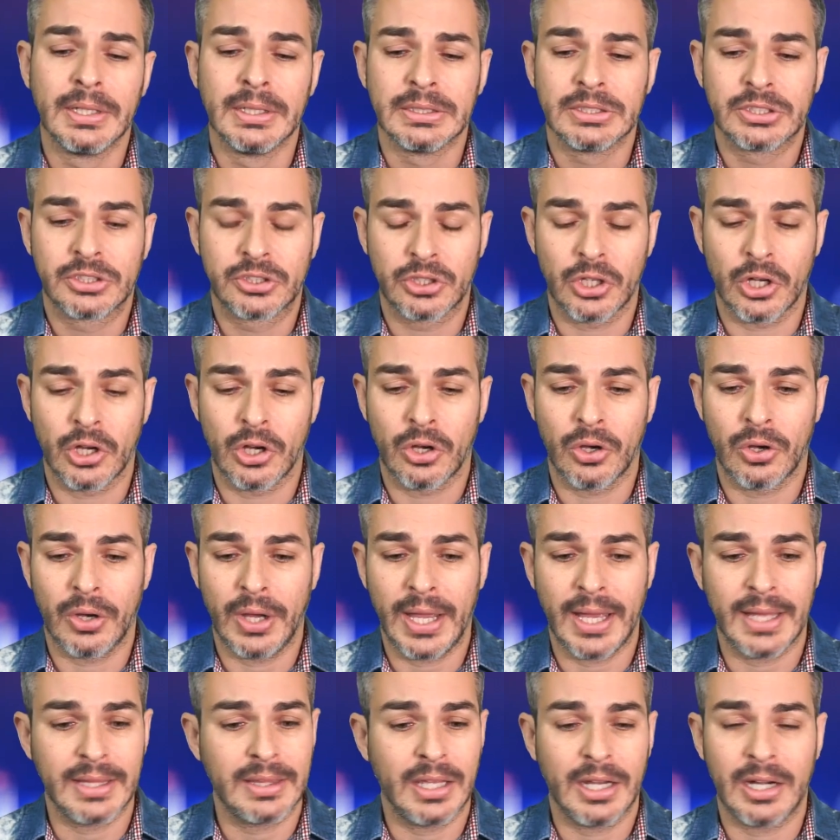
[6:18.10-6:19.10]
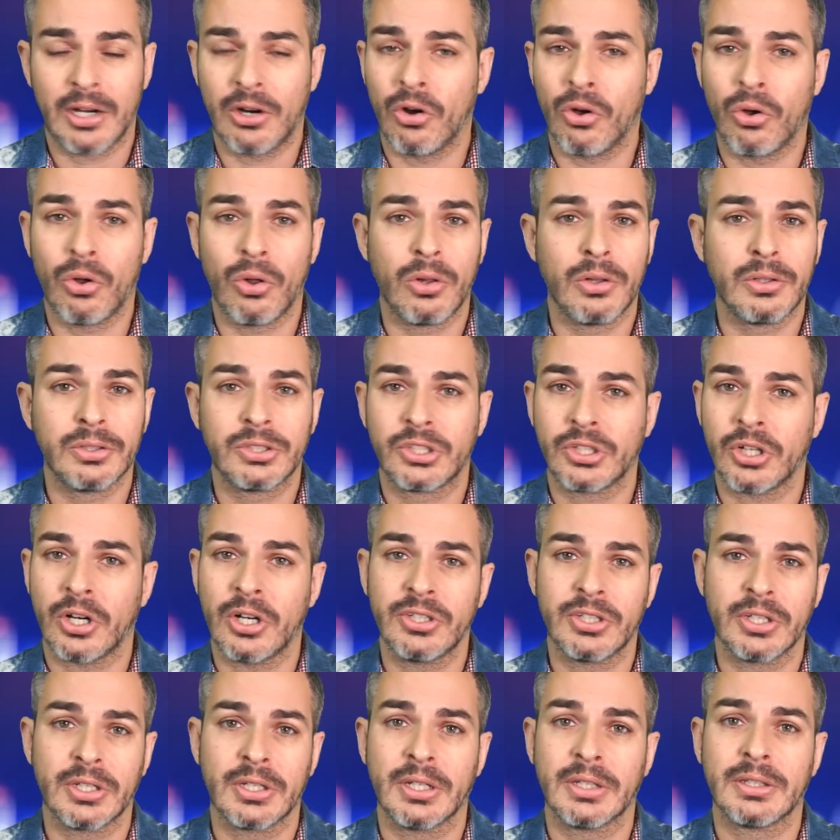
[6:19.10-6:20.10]
So, and they're all
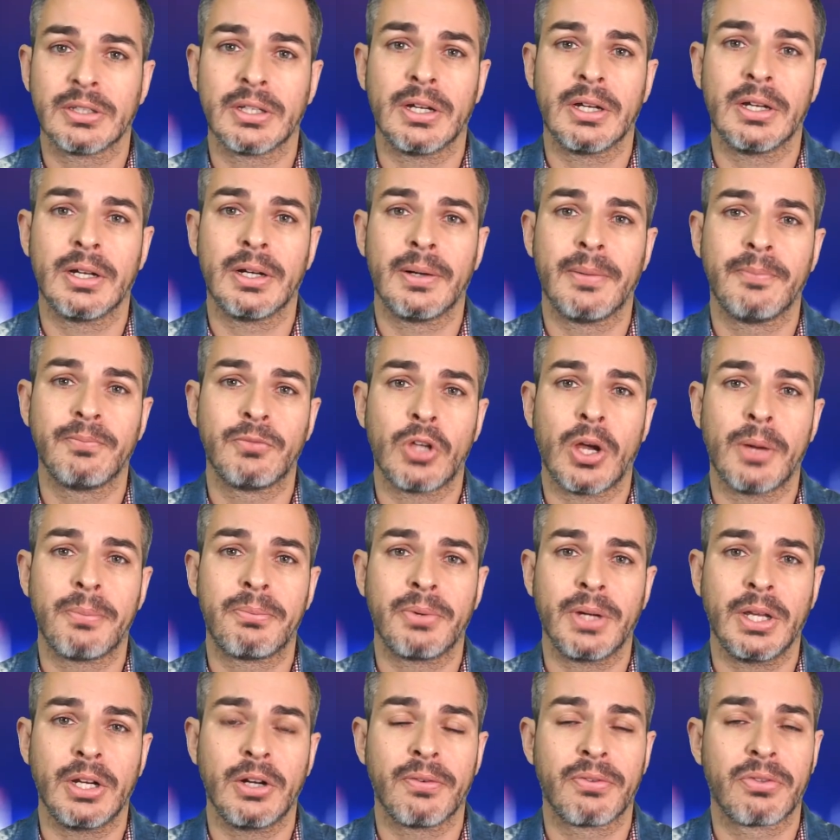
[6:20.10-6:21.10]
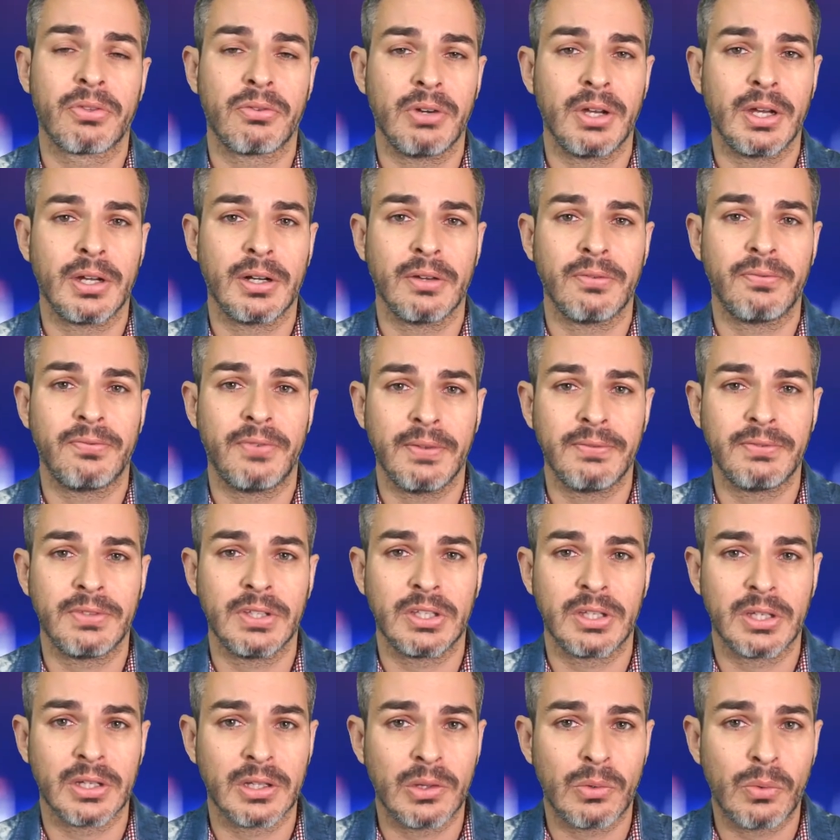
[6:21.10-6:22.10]
charging at um, top rate of 350
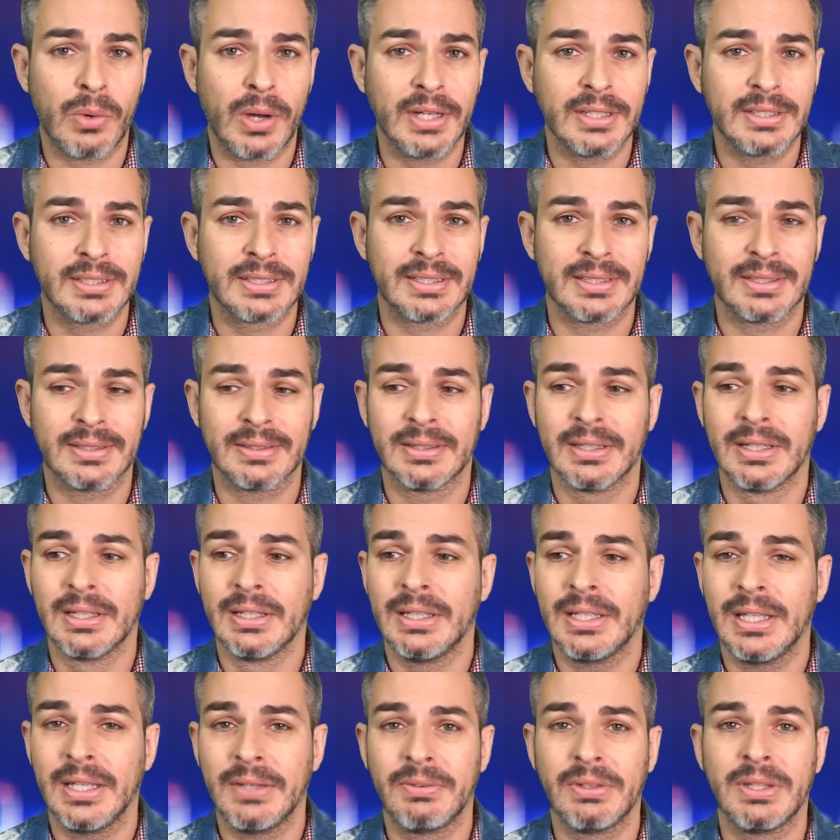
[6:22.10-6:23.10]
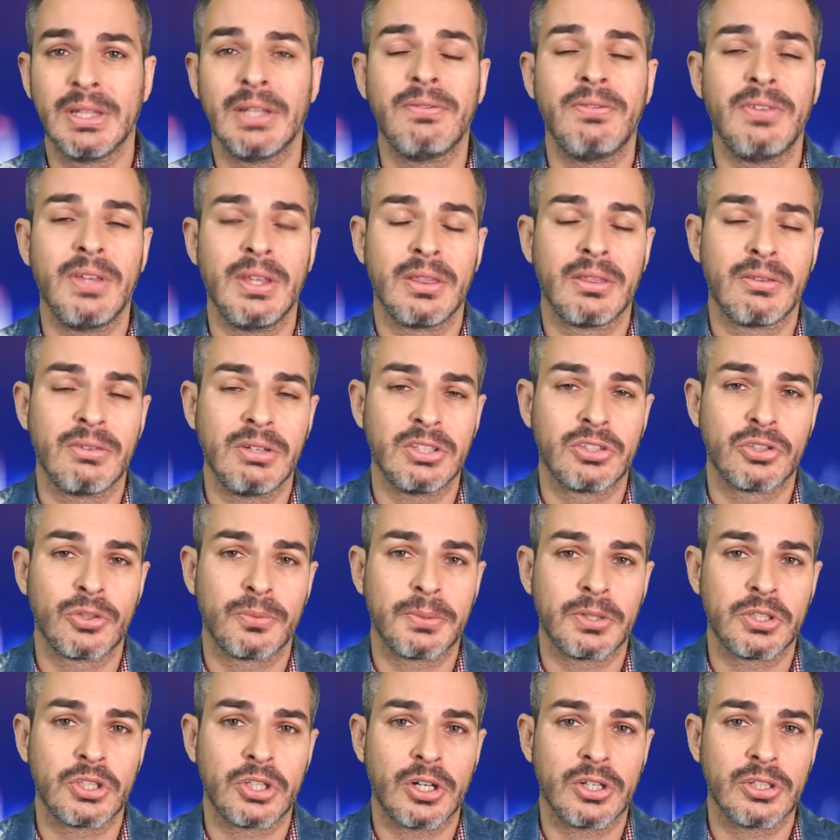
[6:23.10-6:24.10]
kilowatts, and even the V3
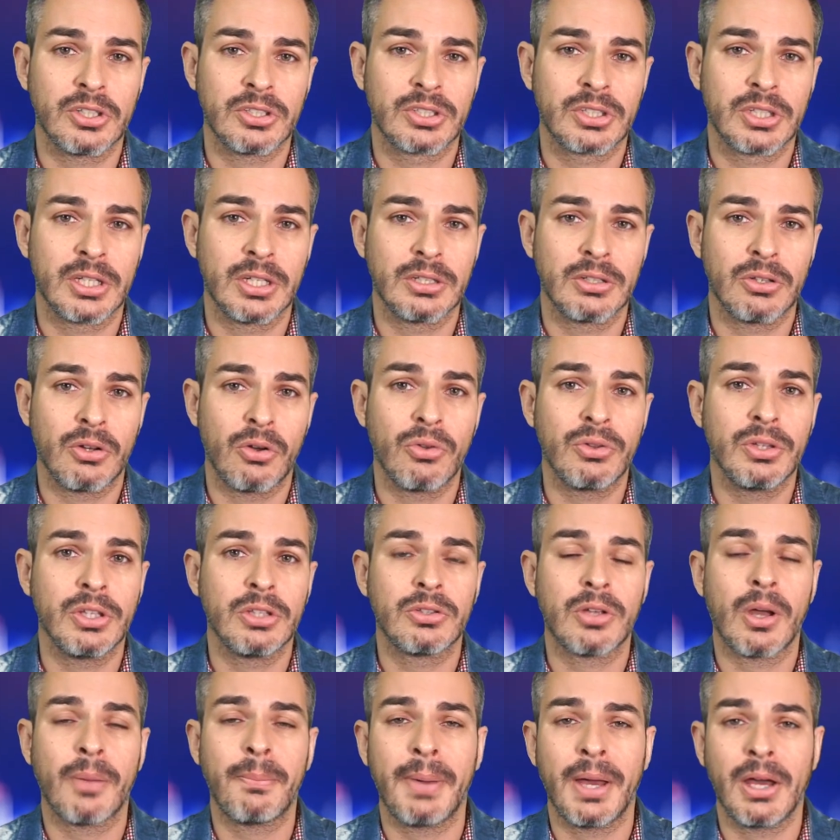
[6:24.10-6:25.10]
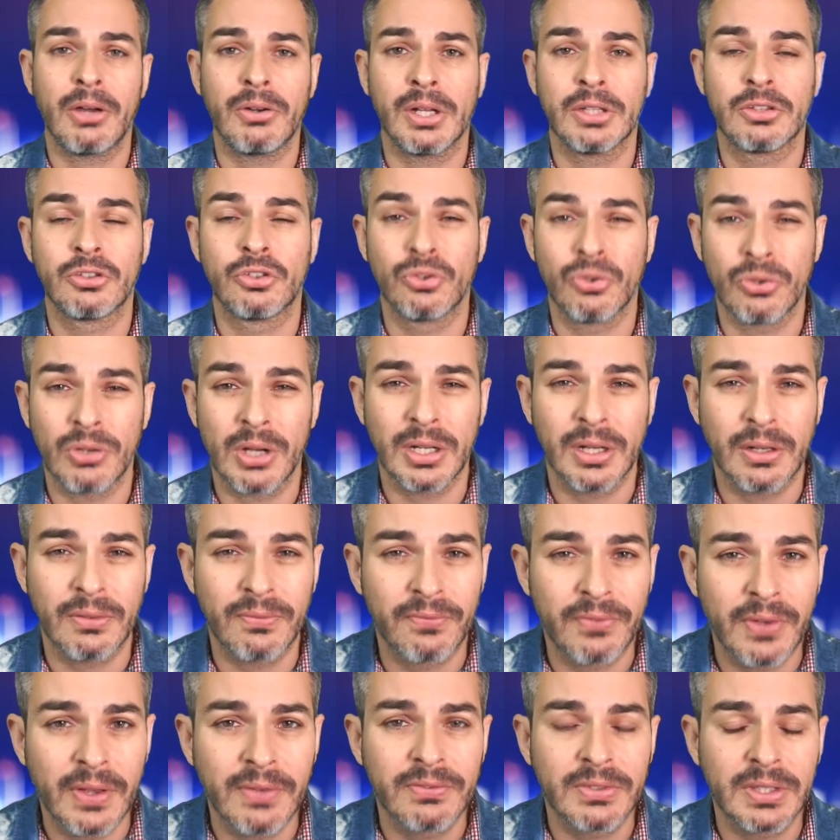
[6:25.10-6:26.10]
superchargers can only top out at
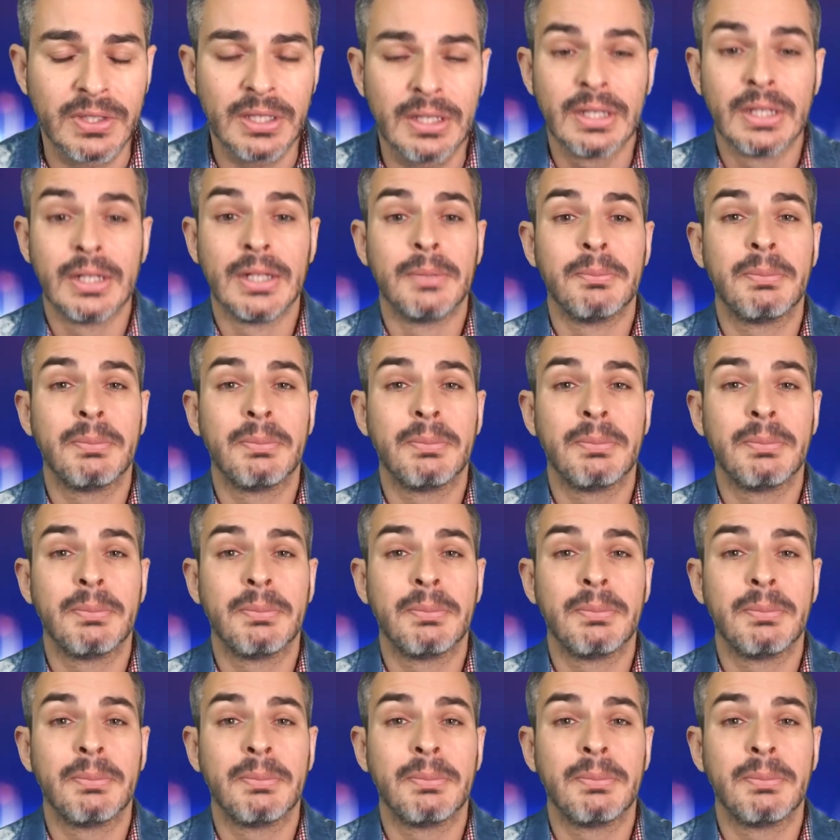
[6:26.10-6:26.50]
250.